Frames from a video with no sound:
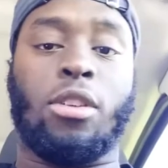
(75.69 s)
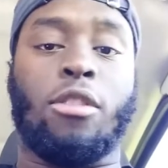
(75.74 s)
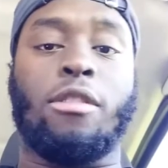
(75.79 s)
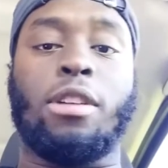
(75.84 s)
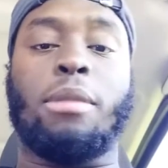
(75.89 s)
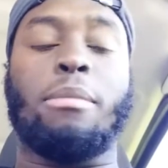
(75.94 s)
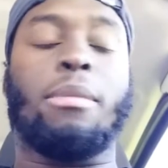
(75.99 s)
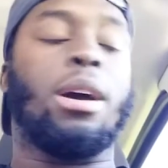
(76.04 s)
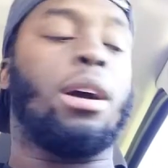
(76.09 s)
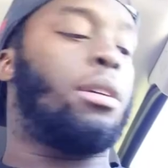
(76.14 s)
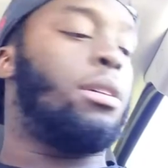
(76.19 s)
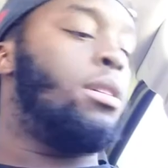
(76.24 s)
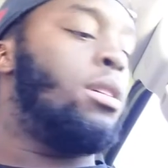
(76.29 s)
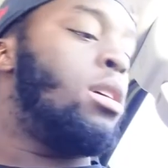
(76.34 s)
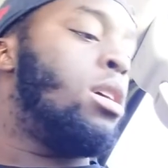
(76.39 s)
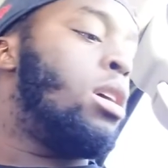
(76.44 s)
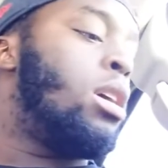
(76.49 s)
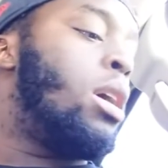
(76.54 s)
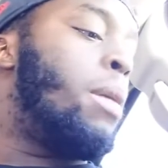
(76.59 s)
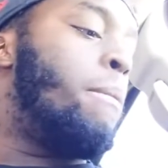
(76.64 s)
matter.
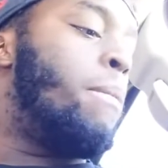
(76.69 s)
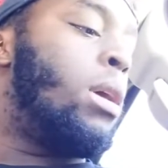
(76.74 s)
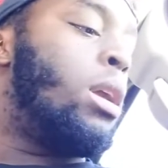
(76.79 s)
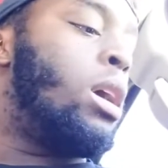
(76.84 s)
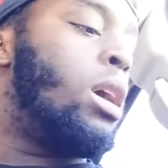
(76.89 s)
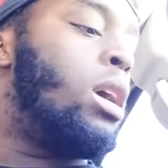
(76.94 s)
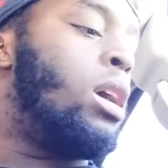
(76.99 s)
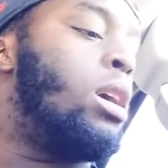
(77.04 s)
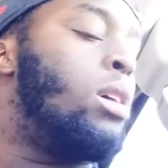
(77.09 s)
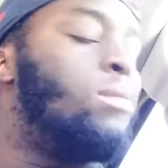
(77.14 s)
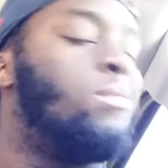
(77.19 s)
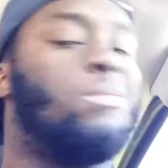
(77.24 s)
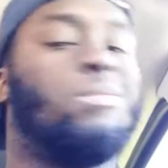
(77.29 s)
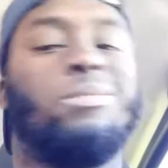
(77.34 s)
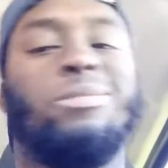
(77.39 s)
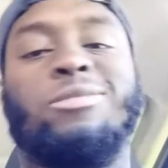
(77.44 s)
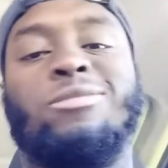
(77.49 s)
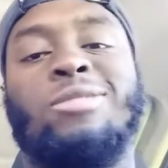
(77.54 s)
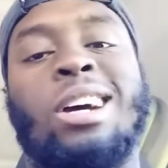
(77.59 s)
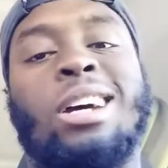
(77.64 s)
But
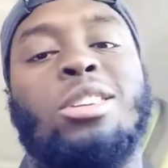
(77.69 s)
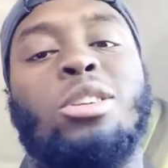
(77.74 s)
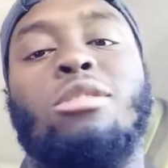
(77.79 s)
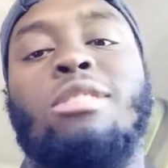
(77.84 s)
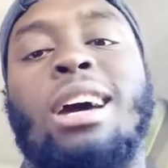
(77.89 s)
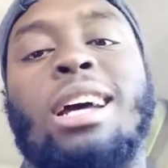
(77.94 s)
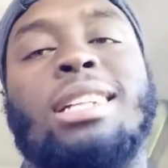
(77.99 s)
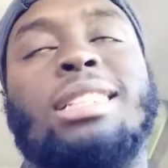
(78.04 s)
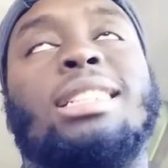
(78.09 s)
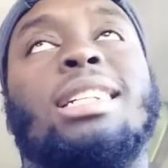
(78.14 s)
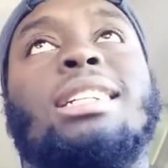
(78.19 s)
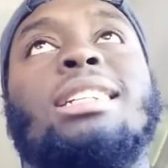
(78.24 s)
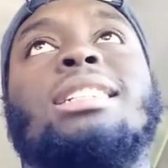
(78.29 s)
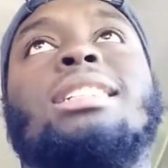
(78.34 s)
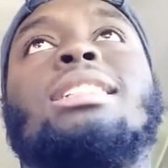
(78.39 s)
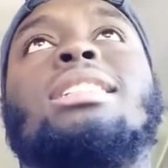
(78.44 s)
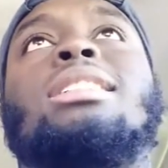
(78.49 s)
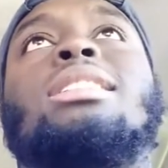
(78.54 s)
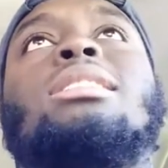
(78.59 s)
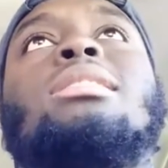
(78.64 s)
no Ryan
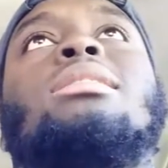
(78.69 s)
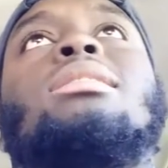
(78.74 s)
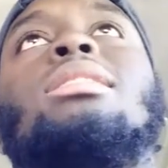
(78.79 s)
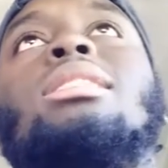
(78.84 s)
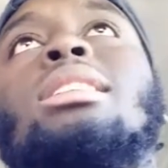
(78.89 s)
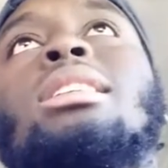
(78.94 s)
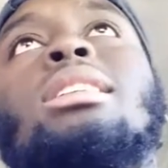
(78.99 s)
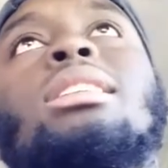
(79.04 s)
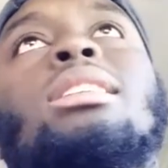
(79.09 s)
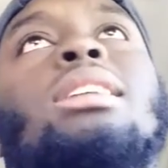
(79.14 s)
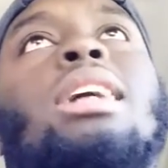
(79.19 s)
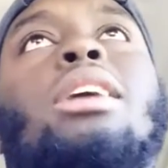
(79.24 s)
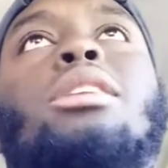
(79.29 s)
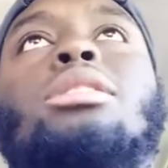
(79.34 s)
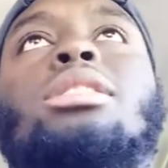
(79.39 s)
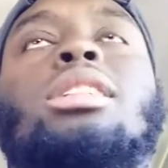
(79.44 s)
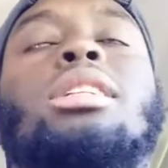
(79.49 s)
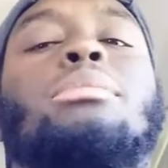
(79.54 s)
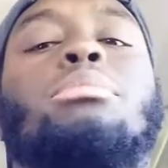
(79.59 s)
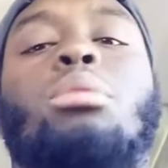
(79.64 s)
Tannehill. I don't
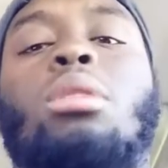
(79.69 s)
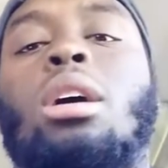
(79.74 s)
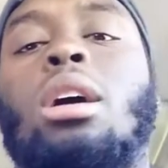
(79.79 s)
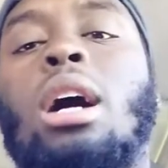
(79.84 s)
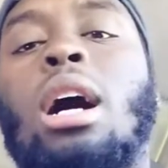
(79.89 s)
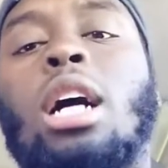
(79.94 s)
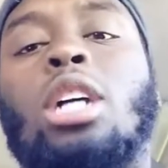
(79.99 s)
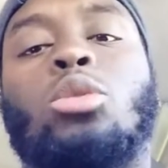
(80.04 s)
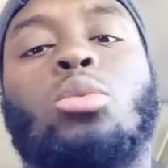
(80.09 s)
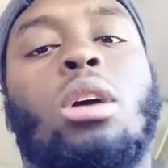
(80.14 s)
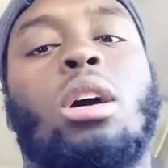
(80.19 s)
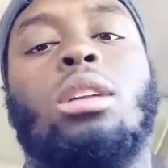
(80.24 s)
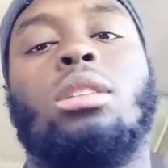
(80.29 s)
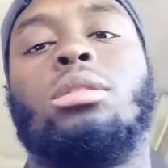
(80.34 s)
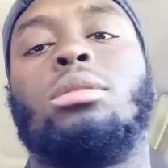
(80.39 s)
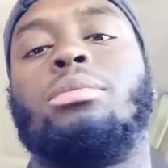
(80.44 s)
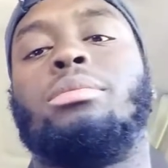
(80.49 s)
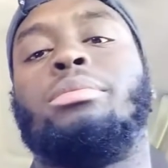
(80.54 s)
see Brock Osweiler,